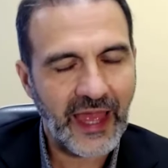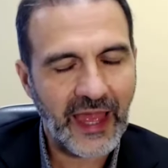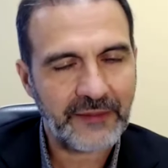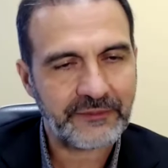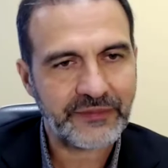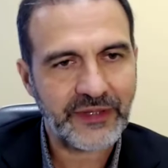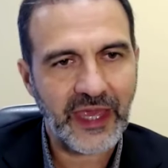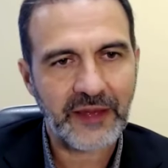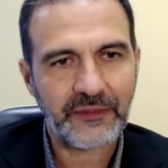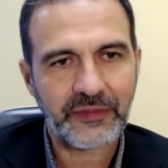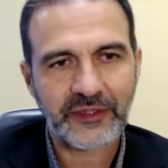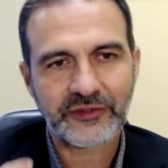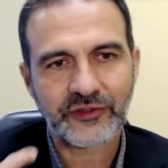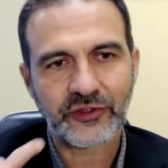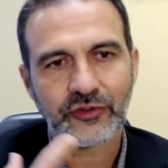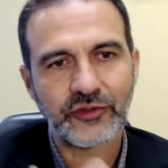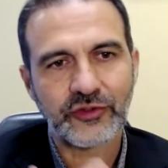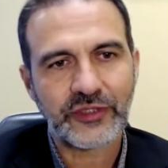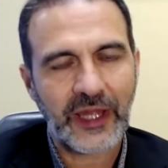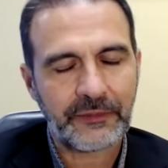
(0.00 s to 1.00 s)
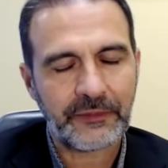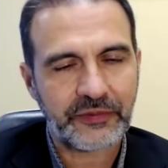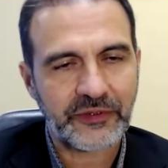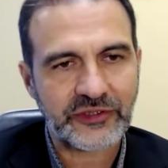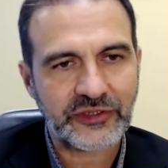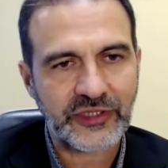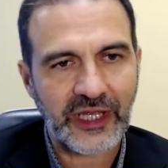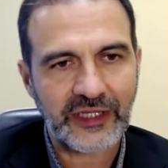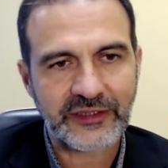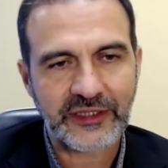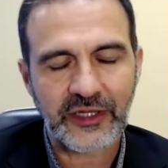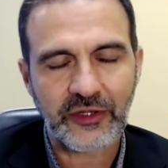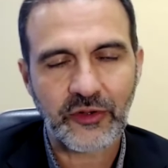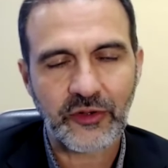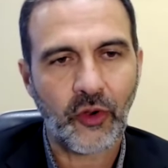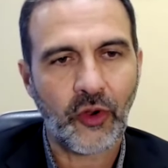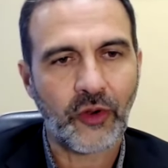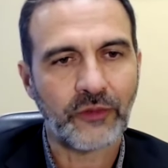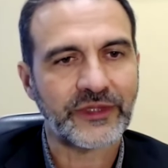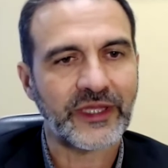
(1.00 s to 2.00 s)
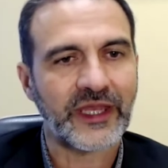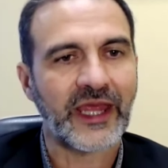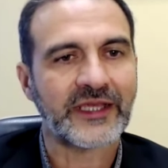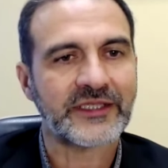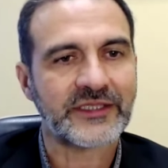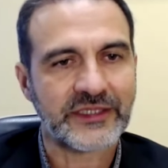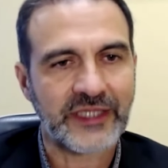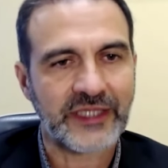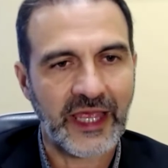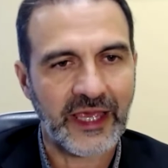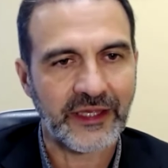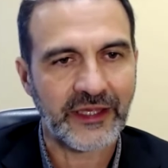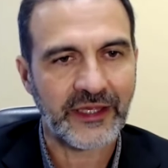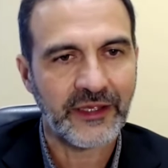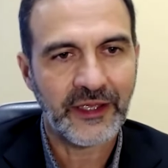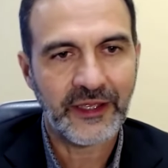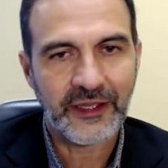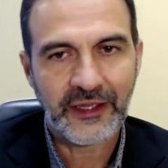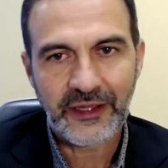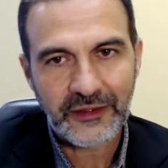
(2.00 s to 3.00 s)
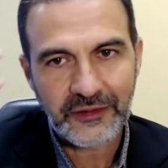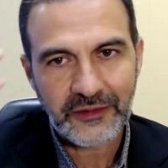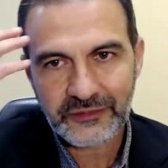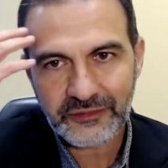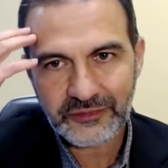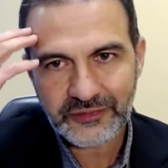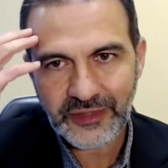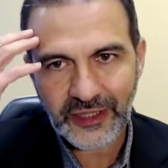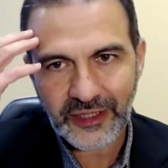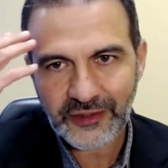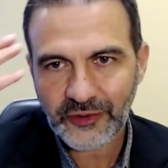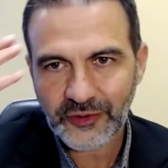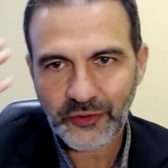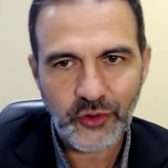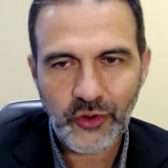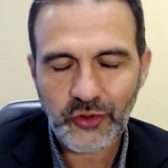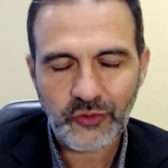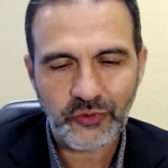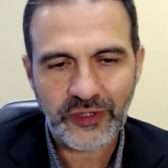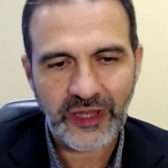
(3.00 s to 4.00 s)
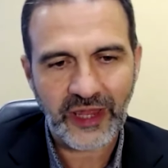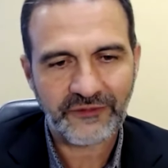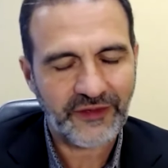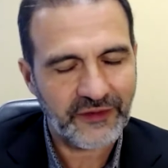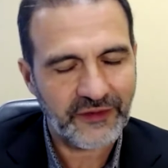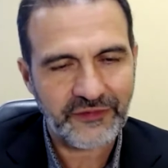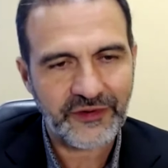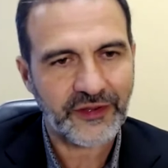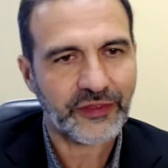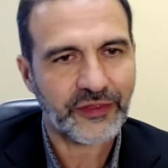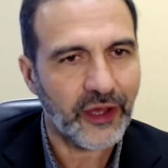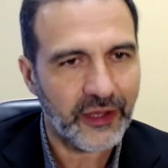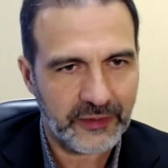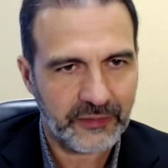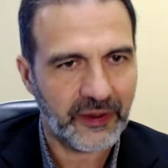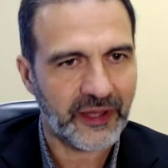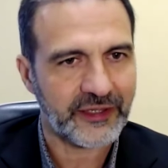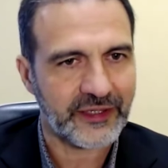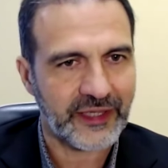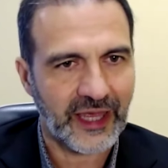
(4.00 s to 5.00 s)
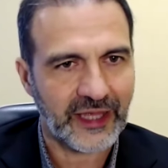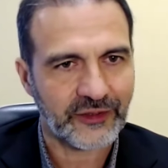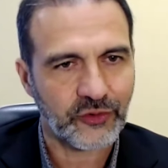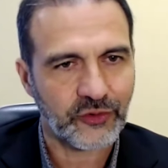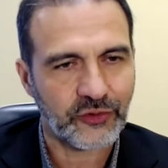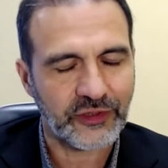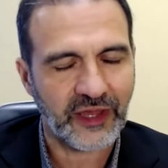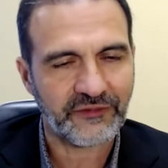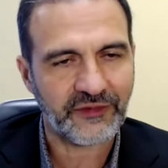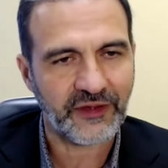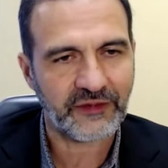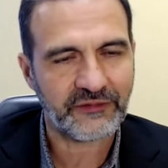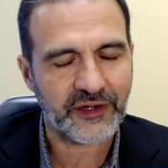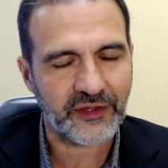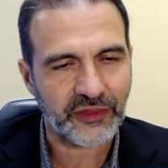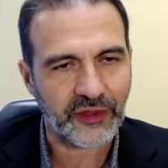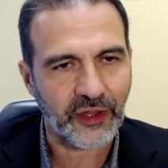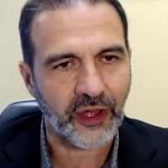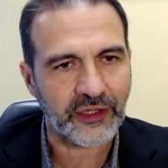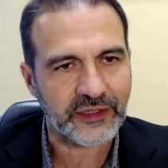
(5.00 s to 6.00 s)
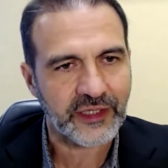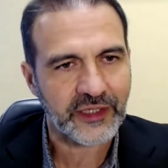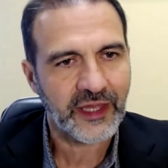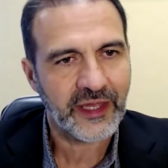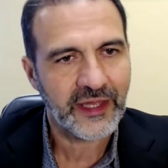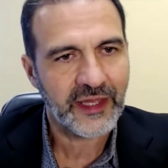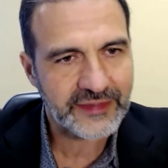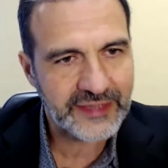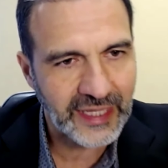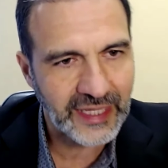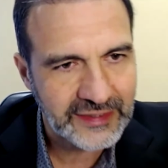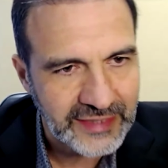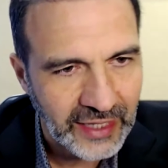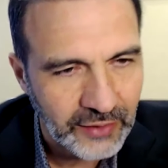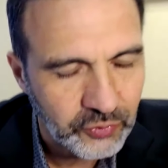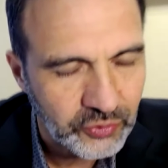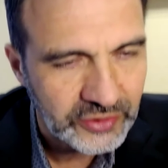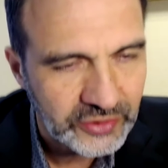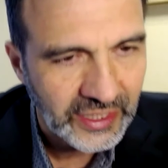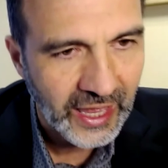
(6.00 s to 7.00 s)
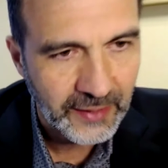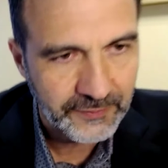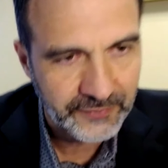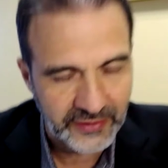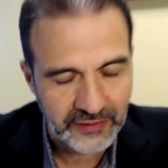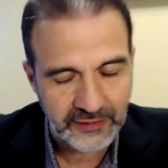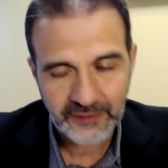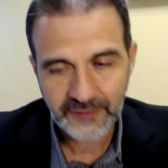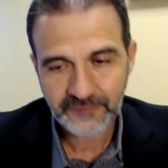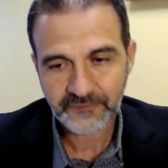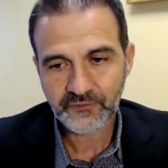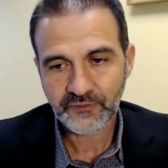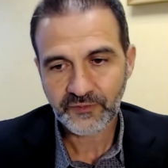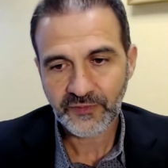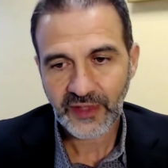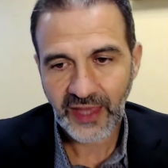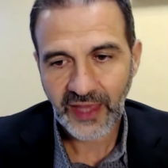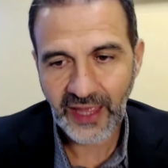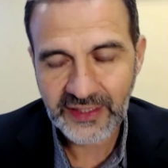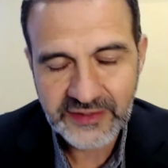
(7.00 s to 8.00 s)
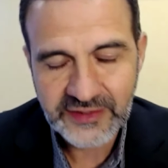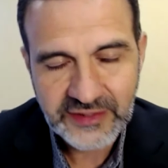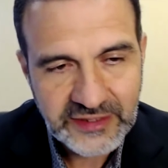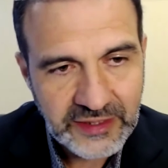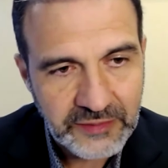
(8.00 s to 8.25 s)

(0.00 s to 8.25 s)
and be able to do that procedure and they go home the next day. Like, who would have ever thought about that? Who would have ever thought that that would happen? And